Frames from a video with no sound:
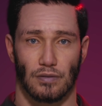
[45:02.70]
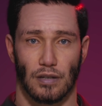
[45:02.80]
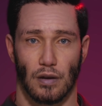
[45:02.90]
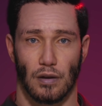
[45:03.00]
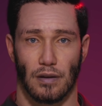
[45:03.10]

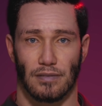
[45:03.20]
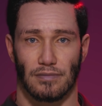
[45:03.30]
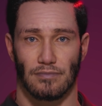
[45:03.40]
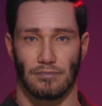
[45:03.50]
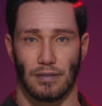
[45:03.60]

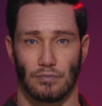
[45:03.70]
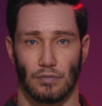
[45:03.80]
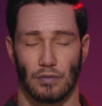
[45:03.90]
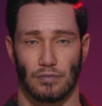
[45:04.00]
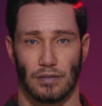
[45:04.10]
jawlines, and
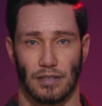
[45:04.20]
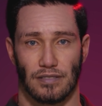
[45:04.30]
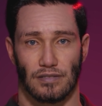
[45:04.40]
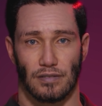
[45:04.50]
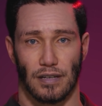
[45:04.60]
perfectly
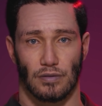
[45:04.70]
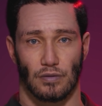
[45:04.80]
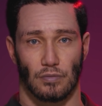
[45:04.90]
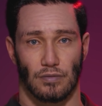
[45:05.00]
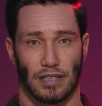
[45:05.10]

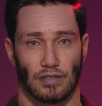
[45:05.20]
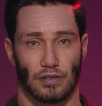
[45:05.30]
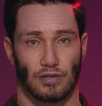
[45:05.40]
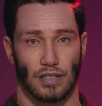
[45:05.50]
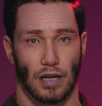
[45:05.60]
symmetrical
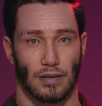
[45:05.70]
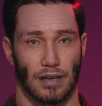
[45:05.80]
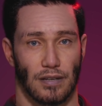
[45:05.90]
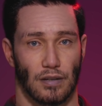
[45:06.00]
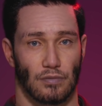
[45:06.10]
features
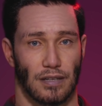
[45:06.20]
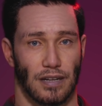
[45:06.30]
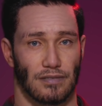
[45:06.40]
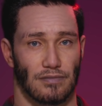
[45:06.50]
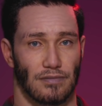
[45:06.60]
dominate our
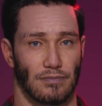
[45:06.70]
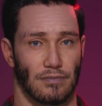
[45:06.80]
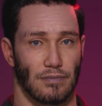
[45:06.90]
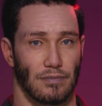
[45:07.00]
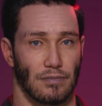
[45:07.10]
feeds.
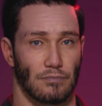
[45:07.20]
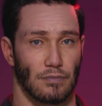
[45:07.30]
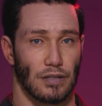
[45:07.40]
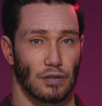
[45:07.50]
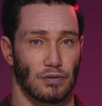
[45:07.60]

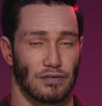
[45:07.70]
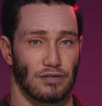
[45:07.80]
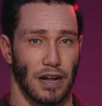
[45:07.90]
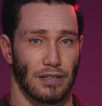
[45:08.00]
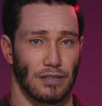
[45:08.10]
But who
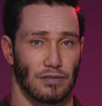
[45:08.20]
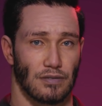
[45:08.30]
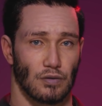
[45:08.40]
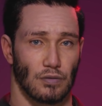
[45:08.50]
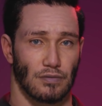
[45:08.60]
decided
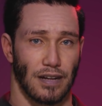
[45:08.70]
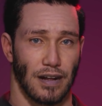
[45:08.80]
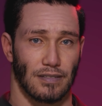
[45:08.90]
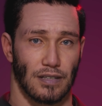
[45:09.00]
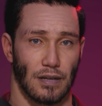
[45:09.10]
this was the
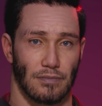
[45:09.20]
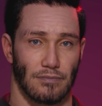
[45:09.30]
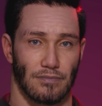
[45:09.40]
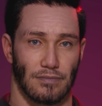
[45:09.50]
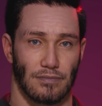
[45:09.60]
ideal?
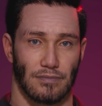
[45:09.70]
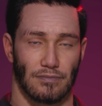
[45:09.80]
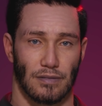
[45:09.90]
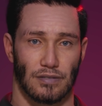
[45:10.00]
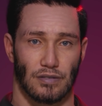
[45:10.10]

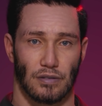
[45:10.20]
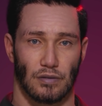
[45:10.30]
Is it a